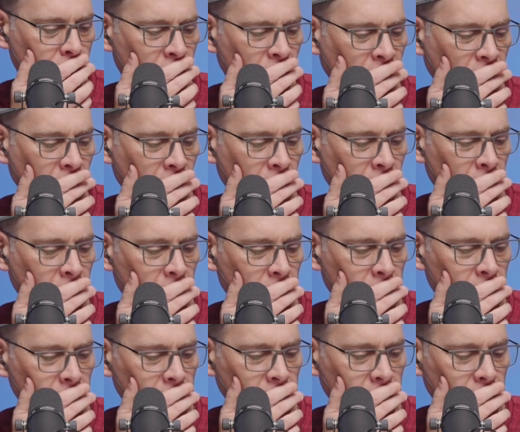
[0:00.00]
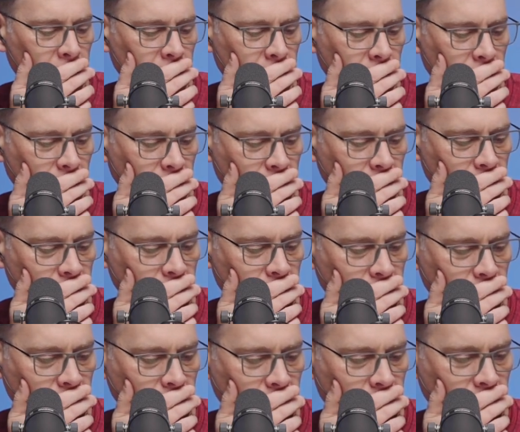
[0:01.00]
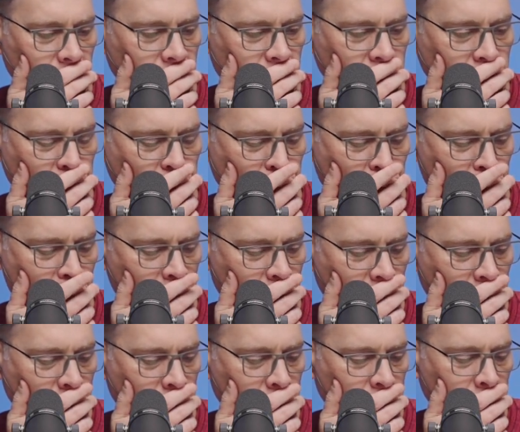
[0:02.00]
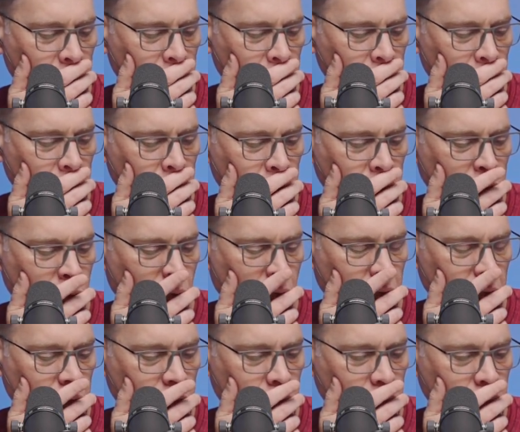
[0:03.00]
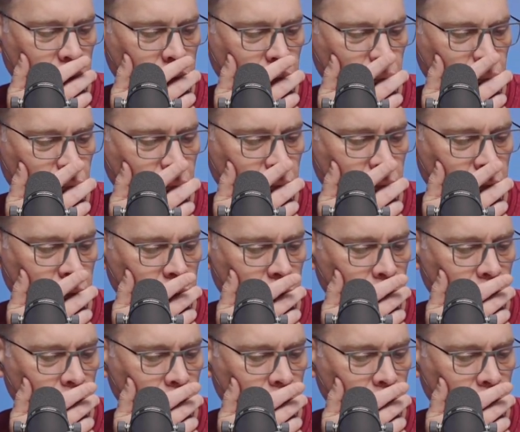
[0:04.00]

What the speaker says: [no speech]